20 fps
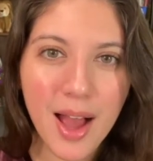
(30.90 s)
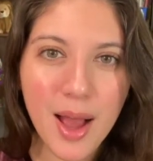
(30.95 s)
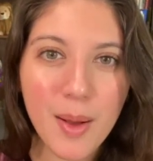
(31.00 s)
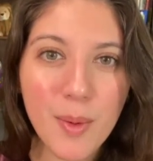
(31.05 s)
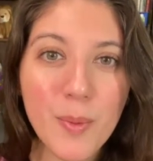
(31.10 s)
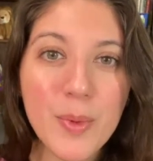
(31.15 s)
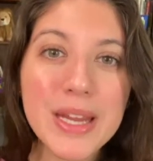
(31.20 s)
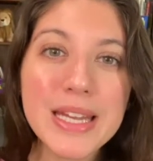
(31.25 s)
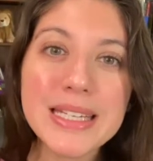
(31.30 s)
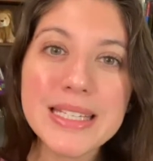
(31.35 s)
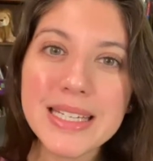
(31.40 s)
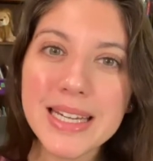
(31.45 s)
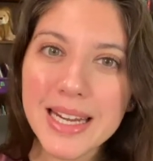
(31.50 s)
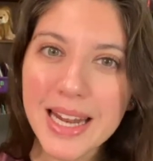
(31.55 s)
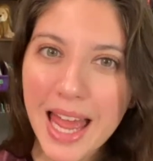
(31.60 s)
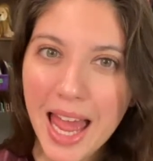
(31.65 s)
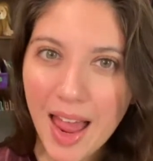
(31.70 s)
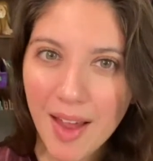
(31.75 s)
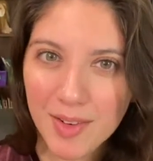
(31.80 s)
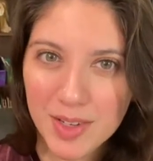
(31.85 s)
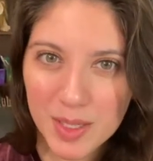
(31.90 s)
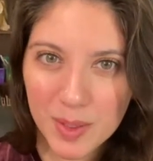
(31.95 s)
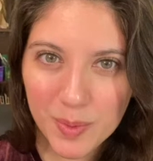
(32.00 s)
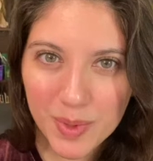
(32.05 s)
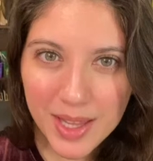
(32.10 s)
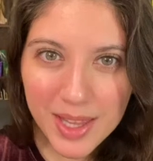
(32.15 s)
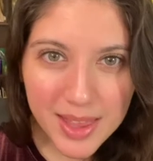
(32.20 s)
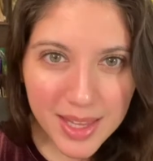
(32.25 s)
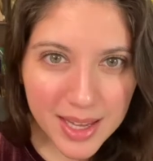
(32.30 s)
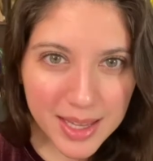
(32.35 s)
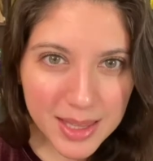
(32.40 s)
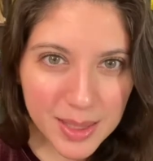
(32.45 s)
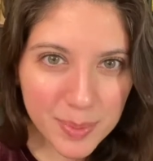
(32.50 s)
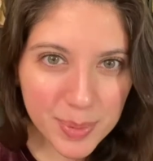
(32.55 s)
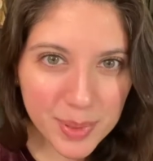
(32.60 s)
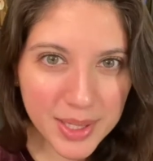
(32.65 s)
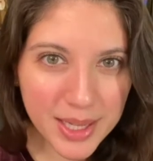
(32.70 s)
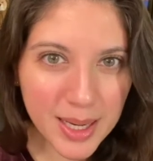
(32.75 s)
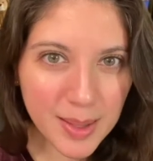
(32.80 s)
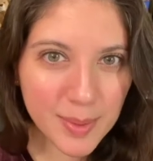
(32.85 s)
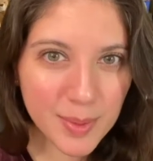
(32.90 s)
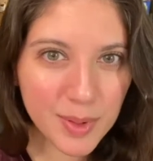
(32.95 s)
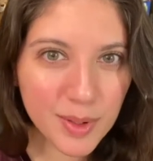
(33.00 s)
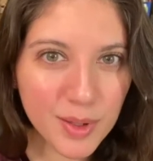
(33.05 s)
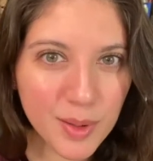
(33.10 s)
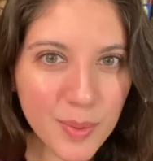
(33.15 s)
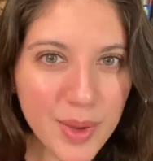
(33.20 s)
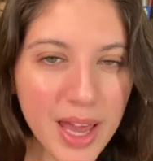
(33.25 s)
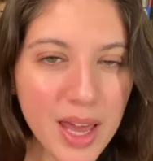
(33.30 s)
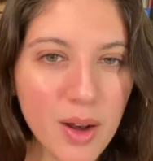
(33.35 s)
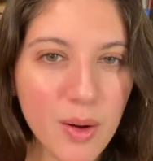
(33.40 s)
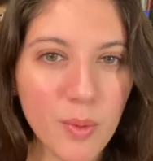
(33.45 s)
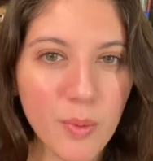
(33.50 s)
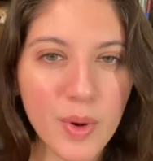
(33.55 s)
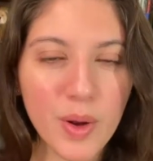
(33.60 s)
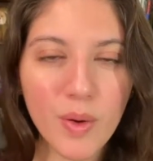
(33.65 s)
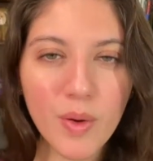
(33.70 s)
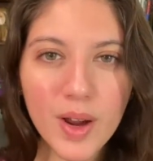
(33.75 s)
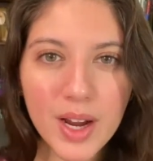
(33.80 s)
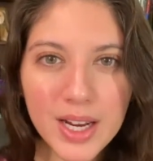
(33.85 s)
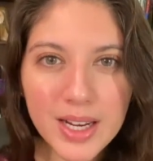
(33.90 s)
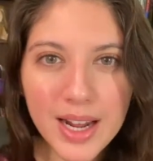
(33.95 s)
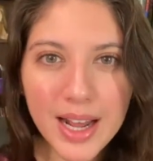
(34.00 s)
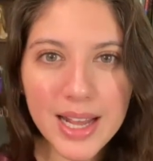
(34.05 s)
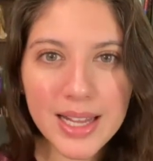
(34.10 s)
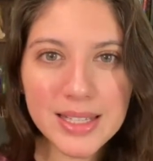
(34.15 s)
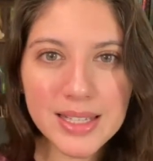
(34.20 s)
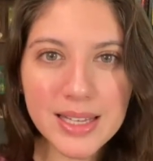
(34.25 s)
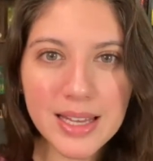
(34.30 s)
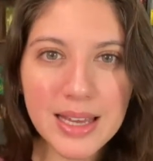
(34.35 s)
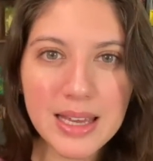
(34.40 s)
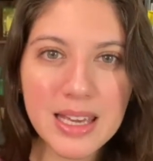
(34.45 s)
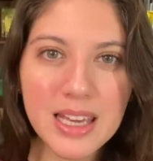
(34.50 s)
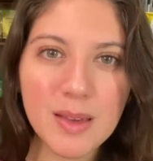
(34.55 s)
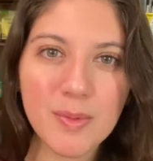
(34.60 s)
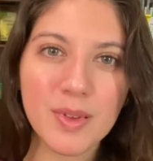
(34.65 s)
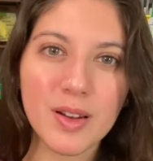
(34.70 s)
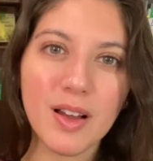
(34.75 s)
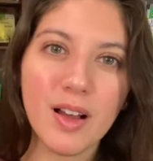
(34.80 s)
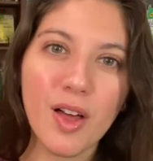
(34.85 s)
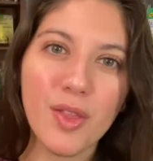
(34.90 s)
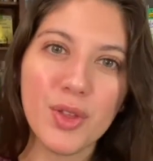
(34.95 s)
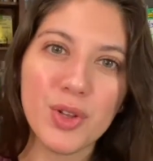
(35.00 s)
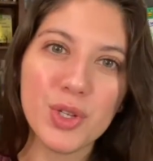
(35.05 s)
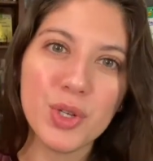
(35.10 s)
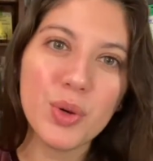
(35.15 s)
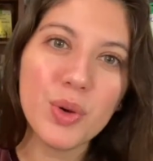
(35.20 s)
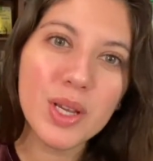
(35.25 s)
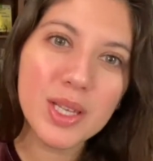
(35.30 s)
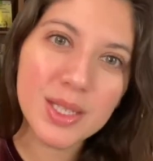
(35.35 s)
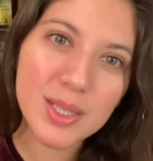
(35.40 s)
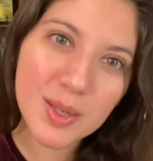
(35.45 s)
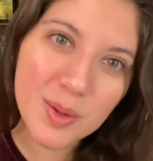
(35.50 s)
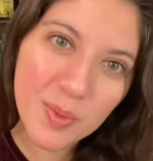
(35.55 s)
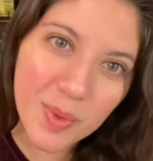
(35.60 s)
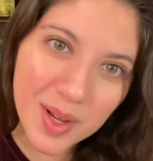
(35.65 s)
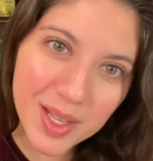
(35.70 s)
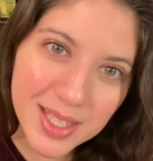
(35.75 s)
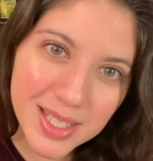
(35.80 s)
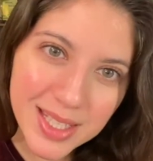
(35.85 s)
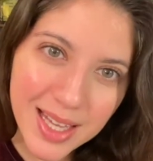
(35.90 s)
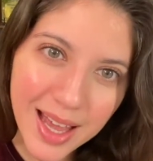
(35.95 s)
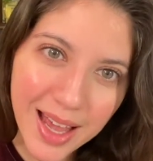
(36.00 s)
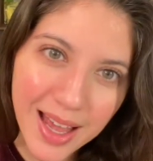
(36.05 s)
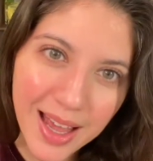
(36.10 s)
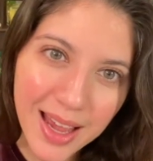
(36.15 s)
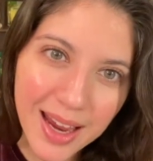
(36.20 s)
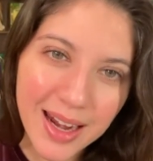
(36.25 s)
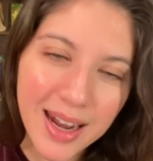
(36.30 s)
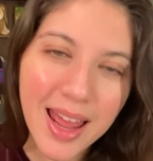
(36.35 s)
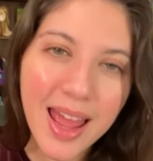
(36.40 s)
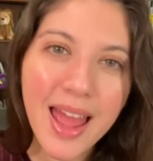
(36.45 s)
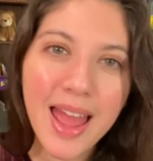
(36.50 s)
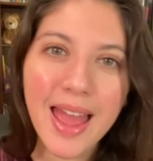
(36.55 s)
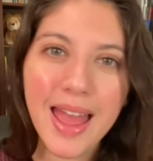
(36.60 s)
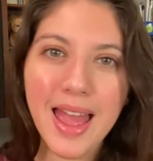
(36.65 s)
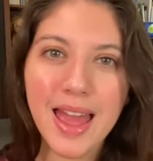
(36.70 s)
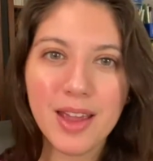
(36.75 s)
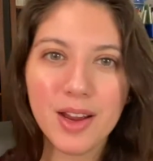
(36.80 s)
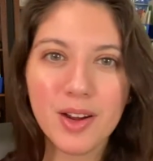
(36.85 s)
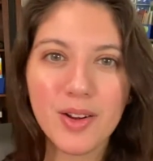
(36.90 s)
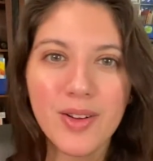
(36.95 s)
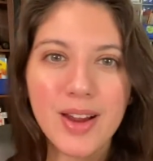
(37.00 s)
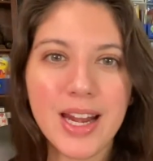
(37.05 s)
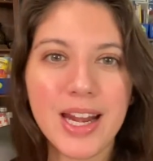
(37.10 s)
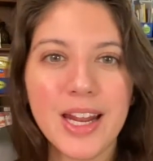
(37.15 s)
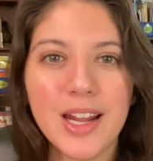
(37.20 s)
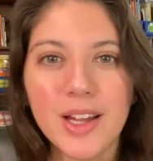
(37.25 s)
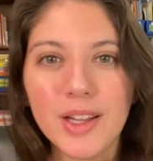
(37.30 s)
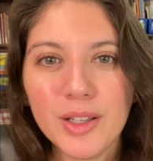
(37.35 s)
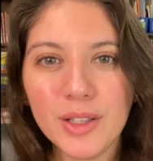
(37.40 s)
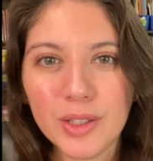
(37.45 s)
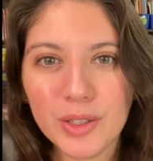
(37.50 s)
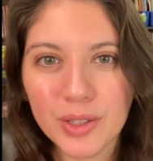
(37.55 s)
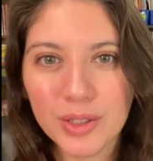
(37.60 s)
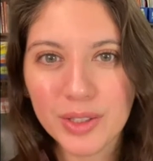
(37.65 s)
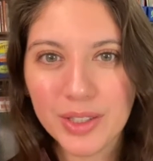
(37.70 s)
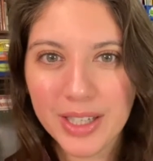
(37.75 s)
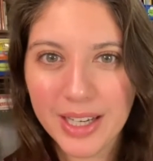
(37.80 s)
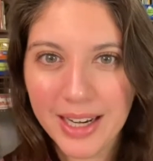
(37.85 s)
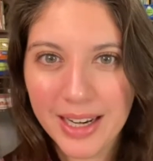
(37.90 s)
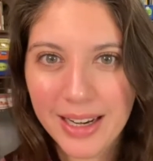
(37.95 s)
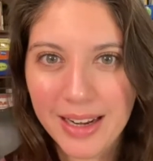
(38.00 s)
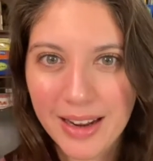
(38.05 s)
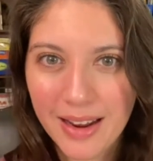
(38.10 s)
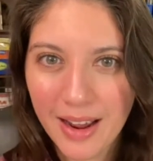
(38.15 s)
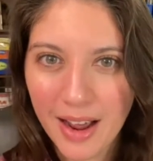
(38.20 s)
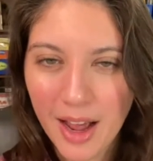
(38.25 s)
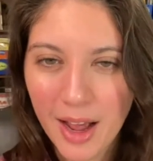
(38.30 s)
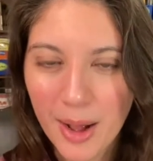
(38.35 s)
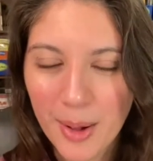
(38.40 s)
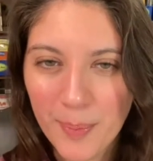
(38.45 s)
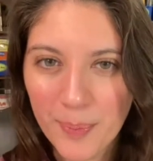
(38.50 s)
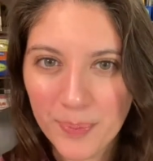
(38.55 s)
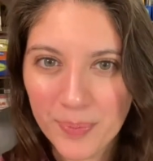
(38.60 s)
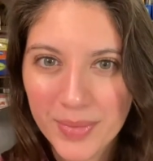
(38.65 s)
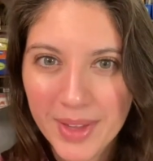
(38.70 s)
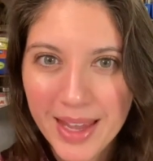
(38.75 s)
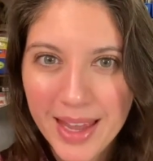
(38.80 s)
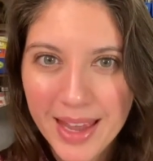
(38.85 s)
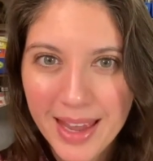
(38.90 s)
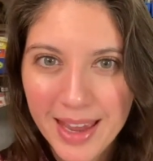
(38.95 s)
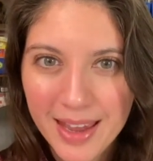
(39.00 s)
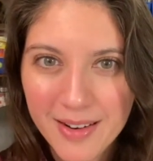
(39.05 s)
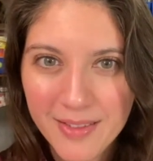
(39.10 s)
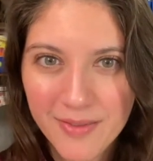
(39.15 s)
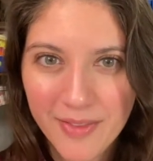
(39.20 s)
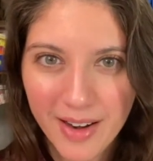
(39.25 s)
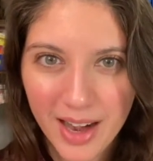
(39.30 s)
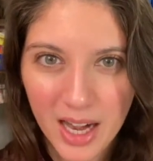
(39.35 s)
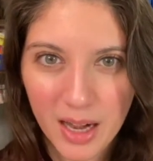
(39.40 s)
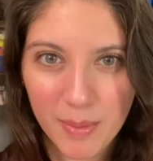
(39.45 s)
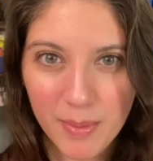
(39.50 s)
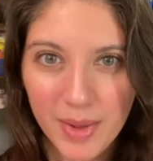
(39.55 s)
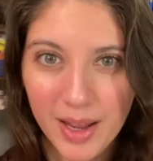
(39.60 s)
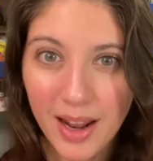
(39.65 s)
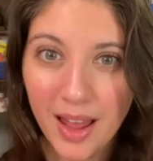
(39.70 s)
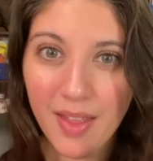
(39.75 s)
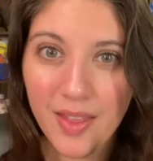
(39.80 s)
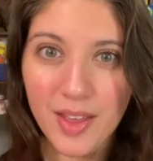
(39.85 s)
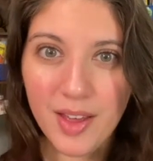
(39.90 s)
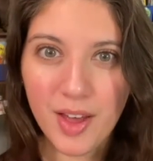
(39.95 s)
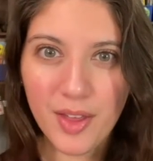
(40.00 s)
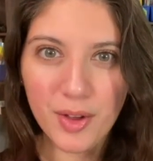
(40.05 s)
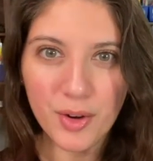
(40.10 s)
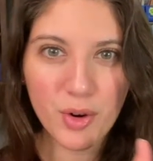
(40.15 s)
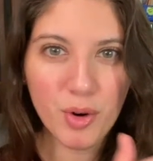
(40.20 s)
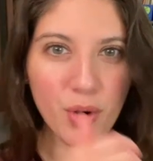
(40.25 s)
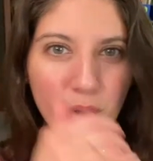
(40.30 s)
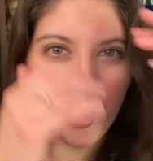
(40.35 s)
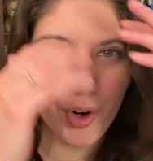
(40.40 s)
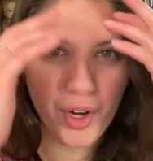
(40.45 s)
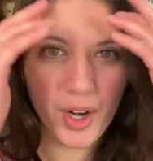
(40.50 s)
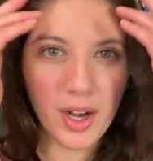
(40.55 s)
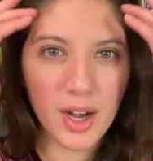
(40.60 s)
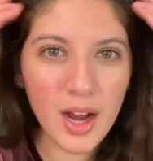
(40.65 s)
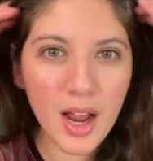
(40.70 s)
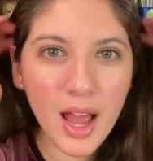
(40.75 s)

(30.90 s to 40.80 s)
We did have to rethink the playroom. We had to reorganize it, keeping all the toys to one side and creating a learning environment on the other corner.